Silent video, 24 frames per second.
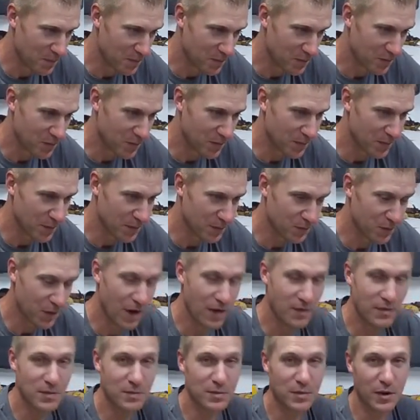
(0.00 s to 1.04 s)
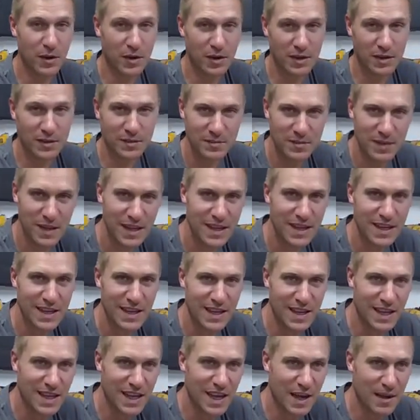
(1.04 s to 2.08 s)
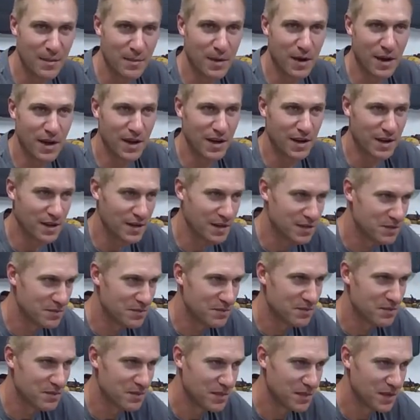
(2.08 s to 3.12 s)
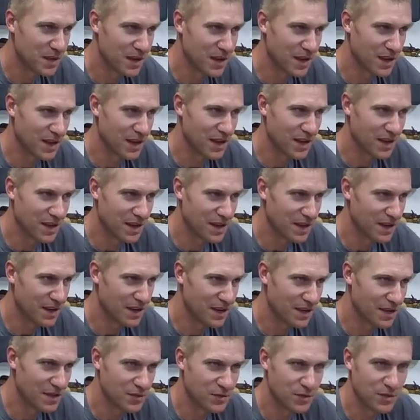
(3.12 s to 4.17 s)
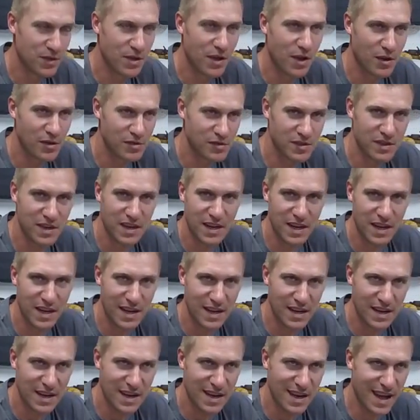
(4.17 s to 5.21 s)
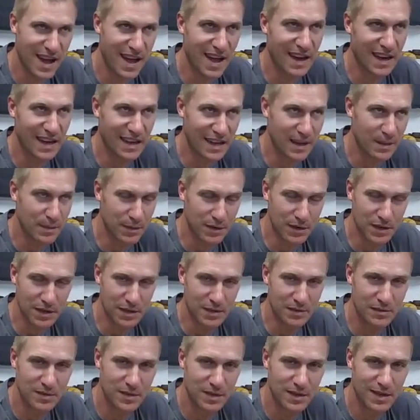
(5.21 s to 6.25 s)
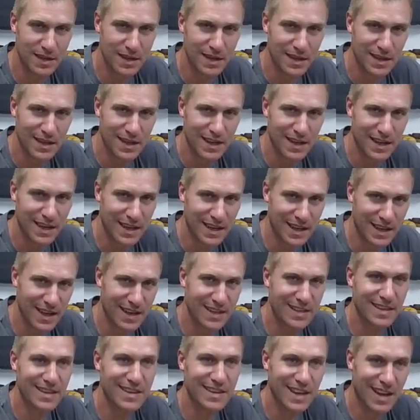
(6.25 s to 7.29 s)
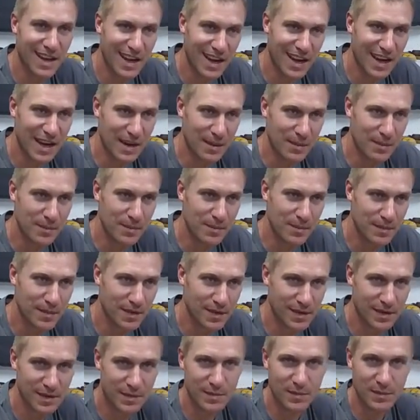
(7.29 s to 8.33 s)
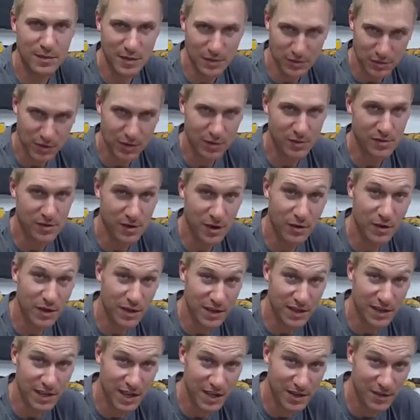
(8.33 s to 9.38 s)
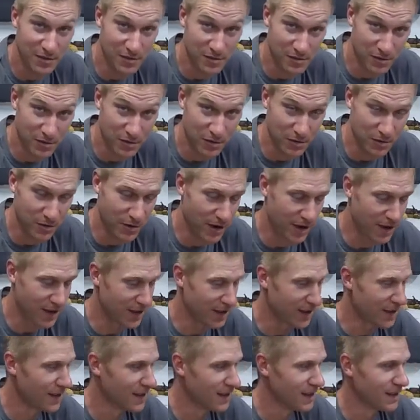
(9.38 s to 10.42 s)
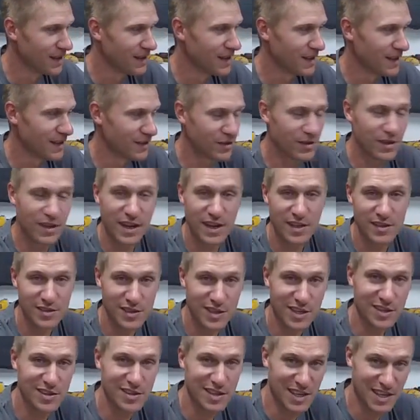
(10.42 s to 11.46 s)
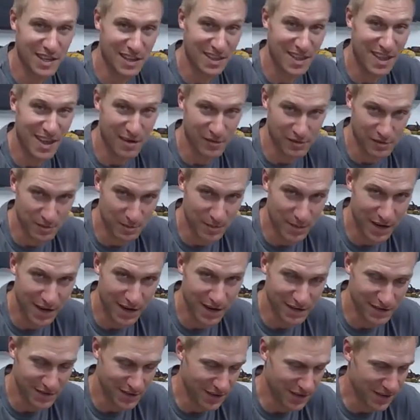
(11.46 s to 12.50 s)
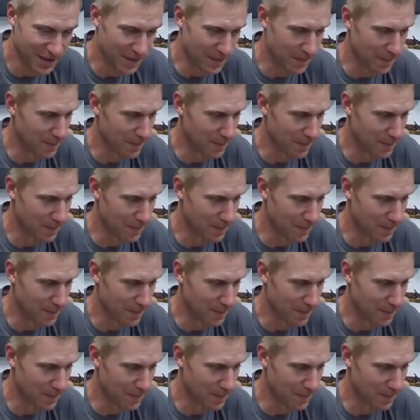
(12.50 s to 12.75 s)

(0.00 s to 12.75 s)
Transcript: from a private party. I bought it in 2009, I believe. And at the time, the truck was already 10 years old, right? It only had 16,000 miles on it.